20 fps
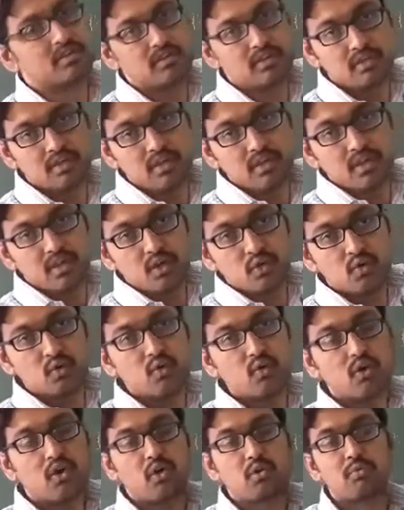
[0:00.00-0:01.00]
long means
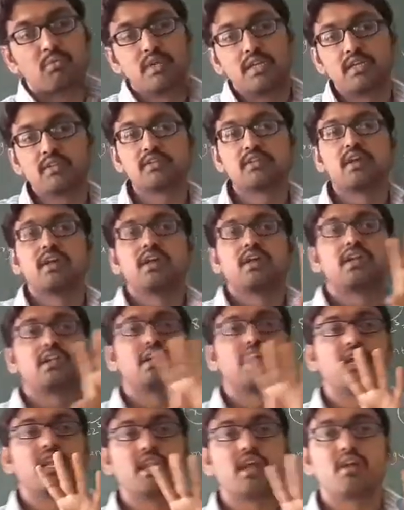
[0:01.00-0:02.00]
the inline
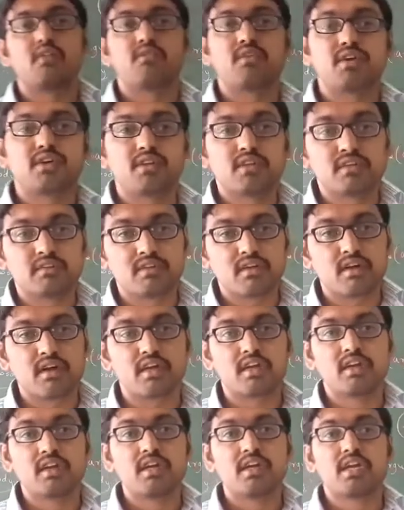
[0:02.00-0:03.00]
functions
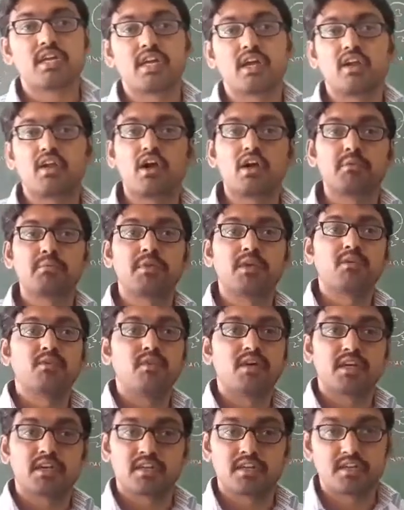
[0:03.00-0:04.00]
cannot be work.
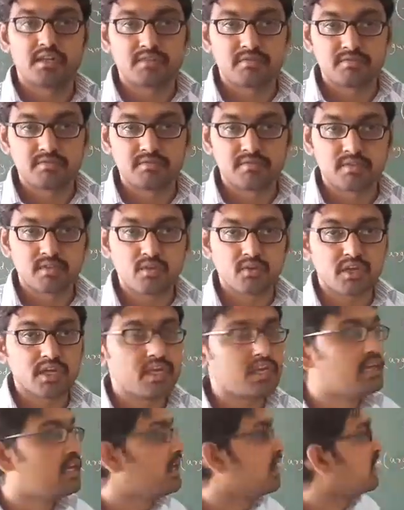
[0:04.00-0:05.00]
Okay,
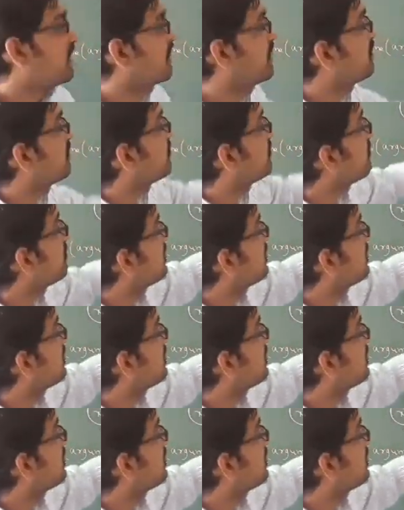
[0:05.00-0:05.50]
in a